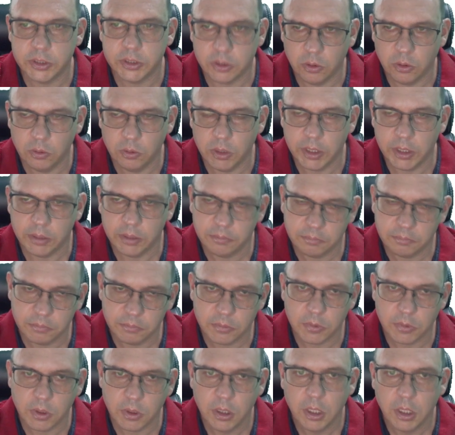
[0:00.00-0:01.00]
only.
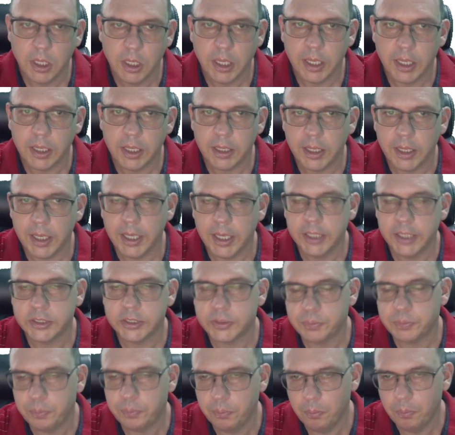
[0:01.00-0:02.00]
It's
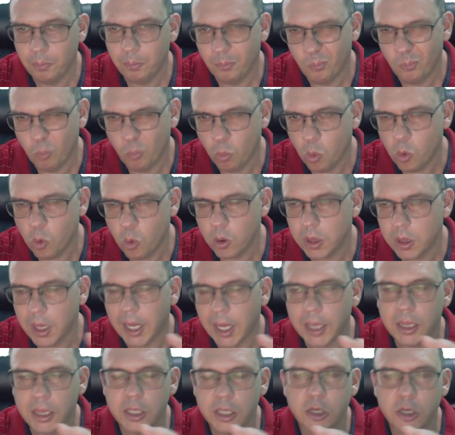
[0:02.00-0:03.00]
more
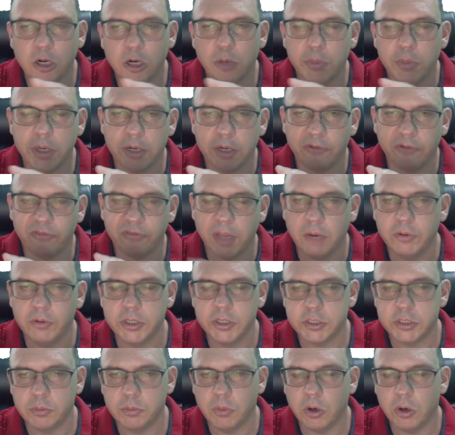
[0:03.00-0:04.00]
likely going to be in a flat range
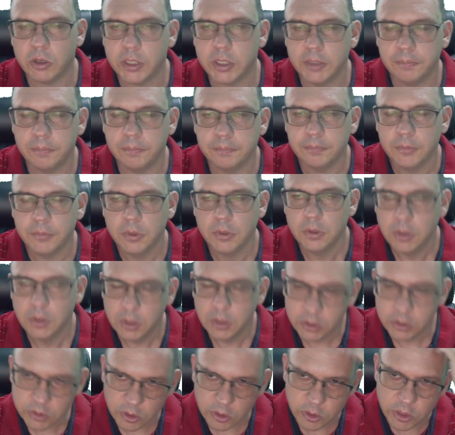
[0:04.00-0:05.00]
of market,
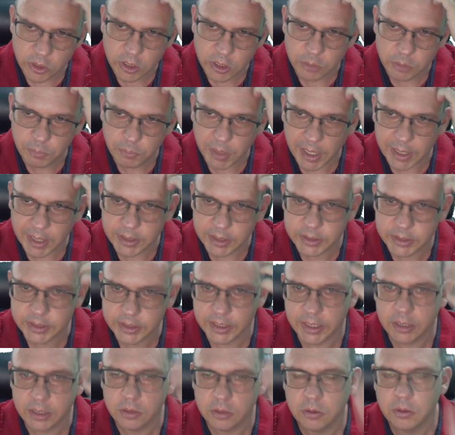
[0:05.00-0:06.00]
so you could buy and
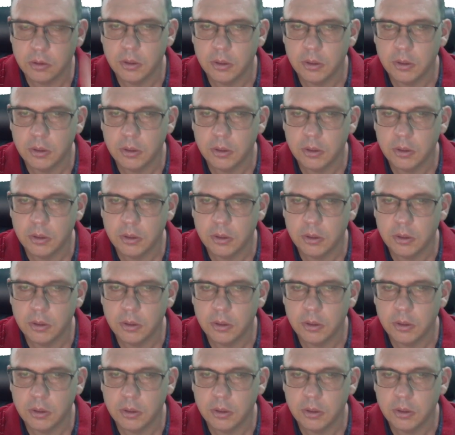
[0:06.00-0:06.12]
sell.